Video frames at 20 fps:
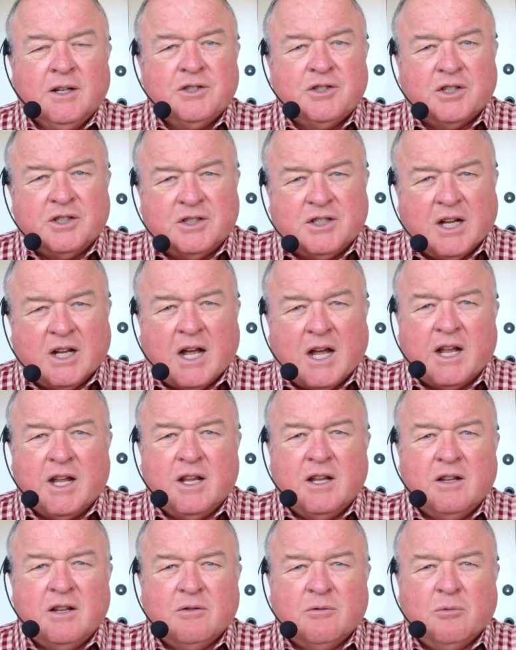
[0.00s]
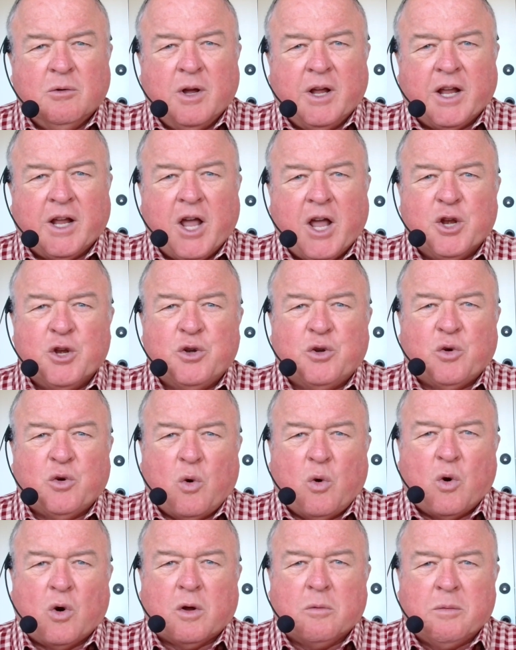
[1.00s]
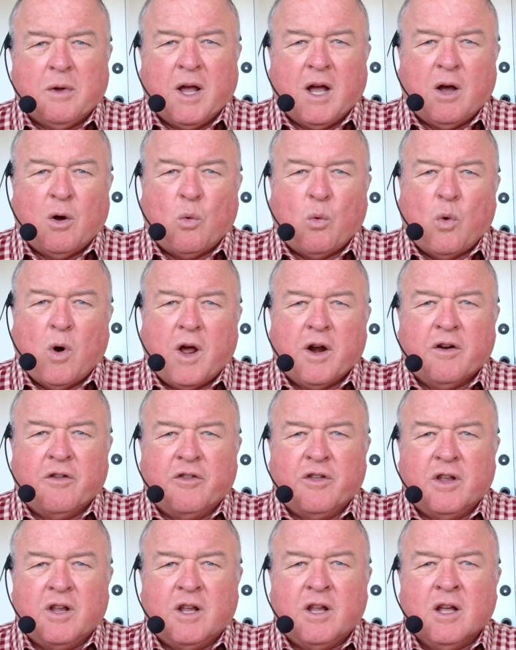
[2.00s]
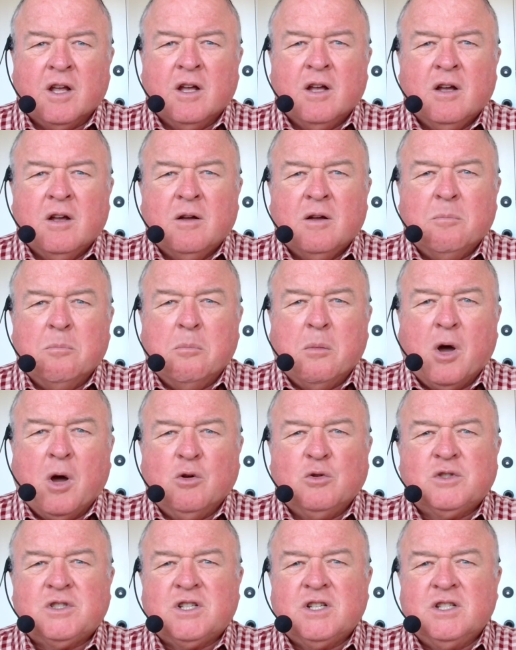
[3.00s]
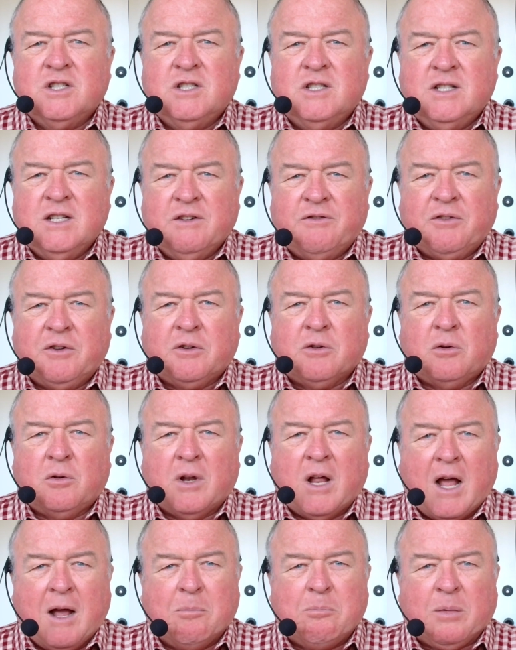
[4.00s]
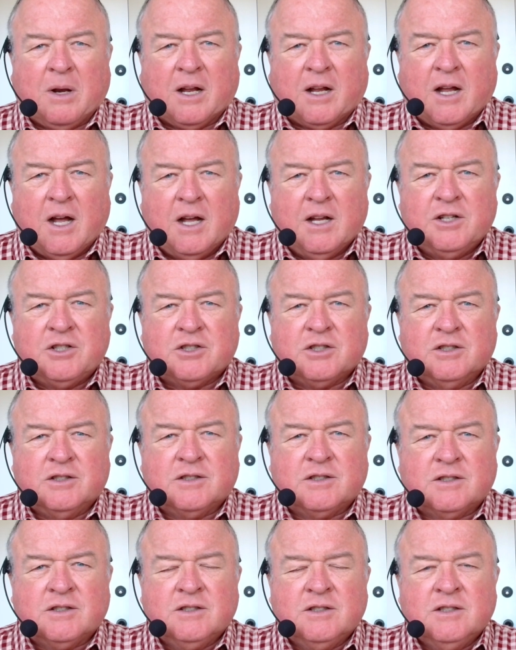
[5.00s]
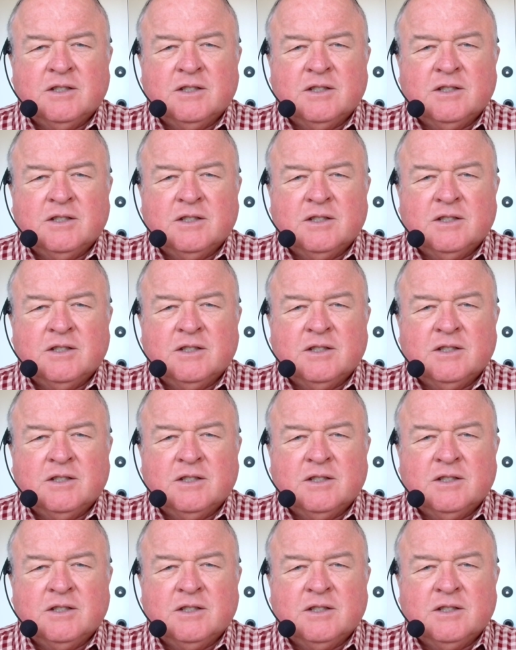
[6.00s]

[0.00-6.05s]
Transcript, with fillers: Today, we're going to talk about one of the most difficult applications.